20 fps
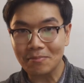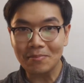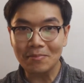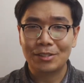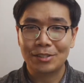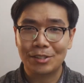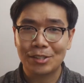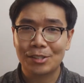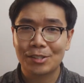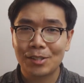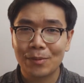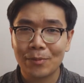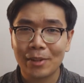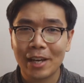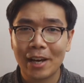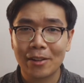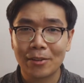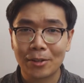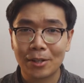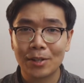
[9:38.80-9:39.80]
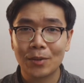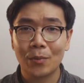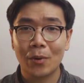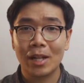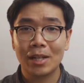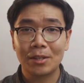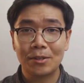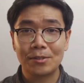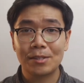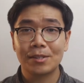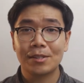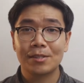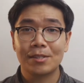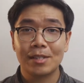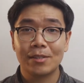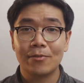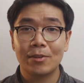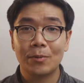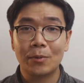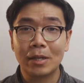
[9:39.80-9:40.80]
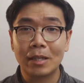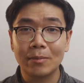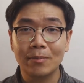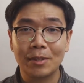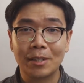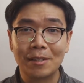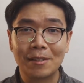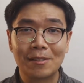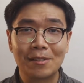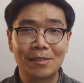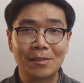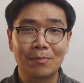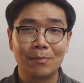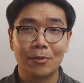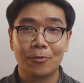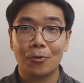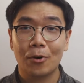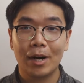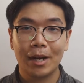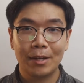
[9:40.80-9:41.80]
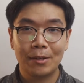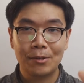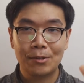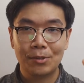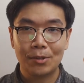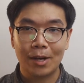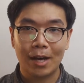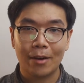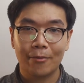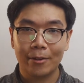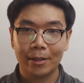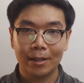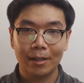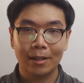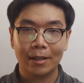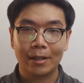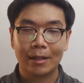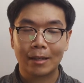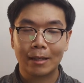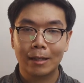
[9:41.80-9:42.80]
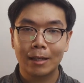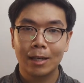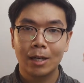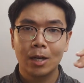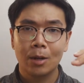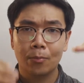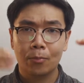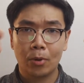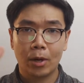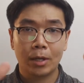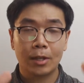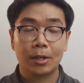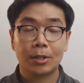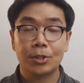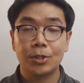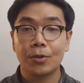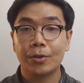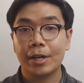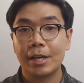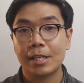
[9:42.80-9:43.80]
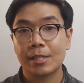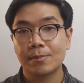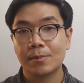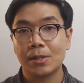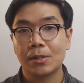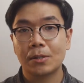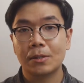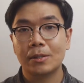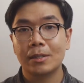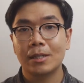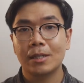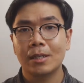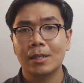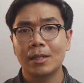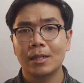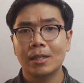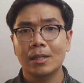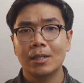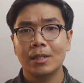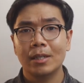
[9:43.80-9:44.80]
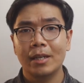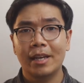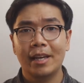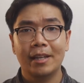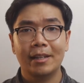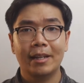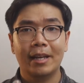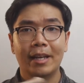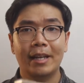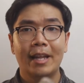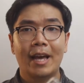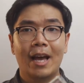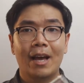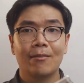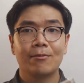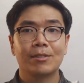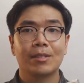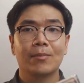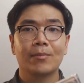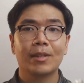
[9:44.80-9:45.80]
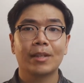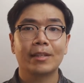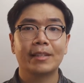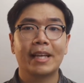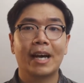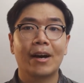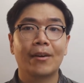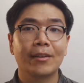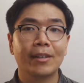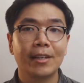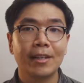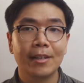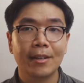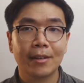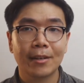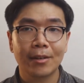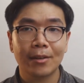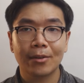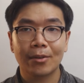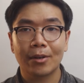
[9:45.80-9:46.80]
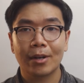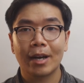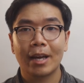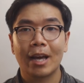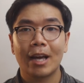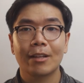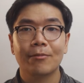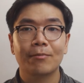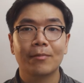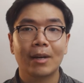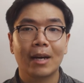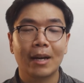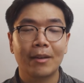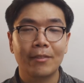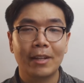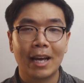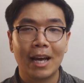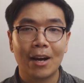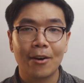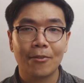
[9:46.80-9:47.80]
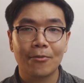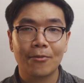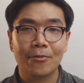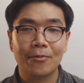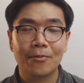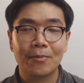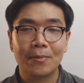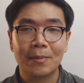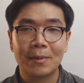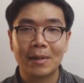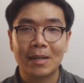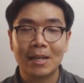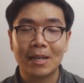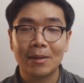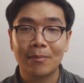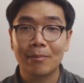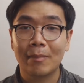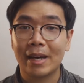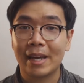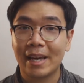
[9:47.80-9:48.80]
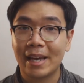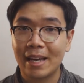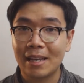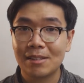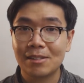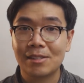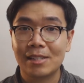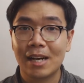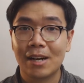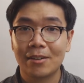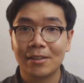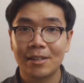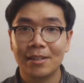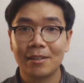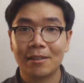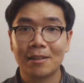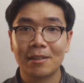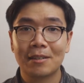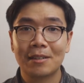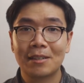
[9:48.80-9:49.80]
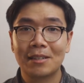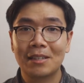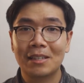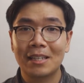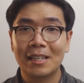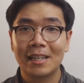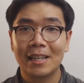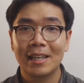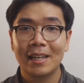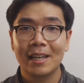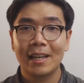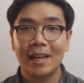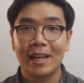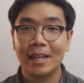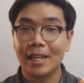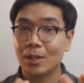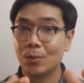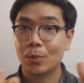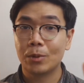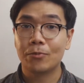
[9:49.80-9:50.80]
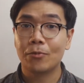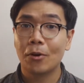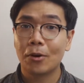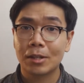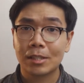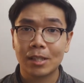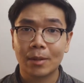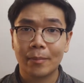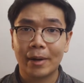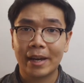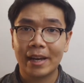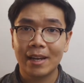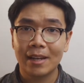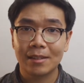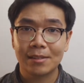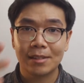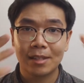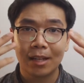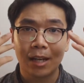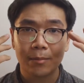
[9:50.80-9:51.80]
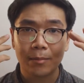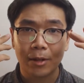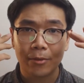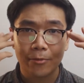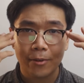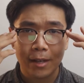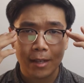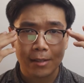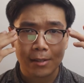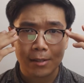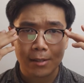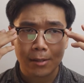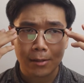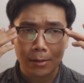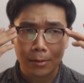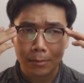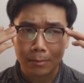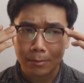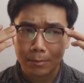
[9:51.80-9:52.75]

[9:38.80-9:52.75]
Just something I learned while using the ZV-1, because before I used to have it like product showcase mode, and I'd have something down here, or I'd have my hands down here, and it would focus on my hands and not my face. So